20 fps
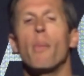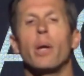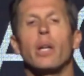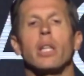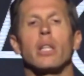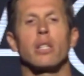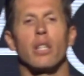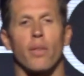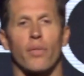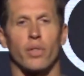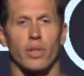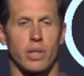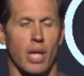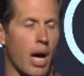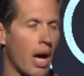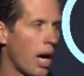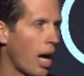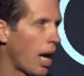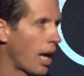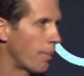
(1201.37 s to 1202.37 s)
many different
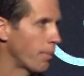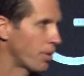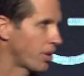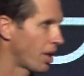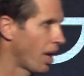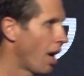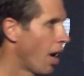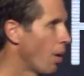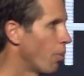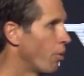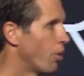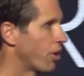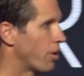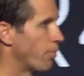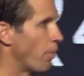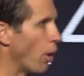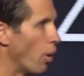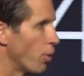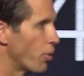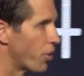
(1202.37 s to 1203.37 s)
times was
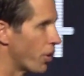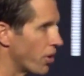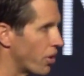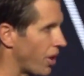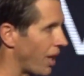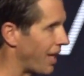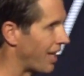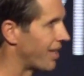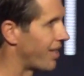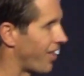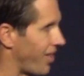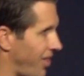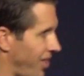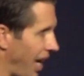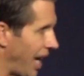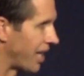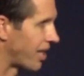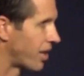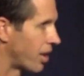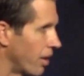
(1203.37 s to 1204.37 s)
Moses
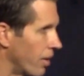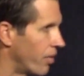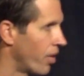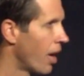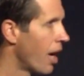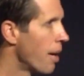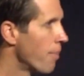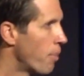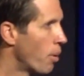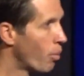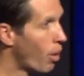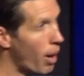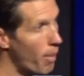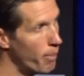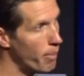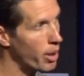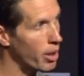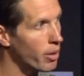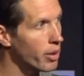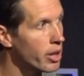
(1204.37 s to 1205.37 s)
indecisive? But what
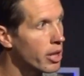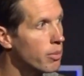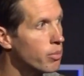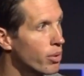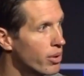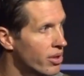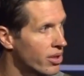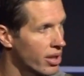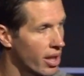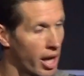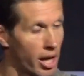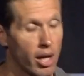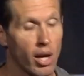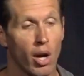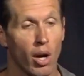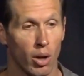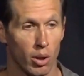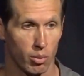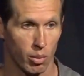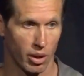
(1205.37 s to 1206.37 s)
Miriam would say,
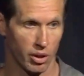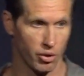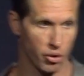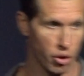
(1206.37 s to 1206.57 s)
or what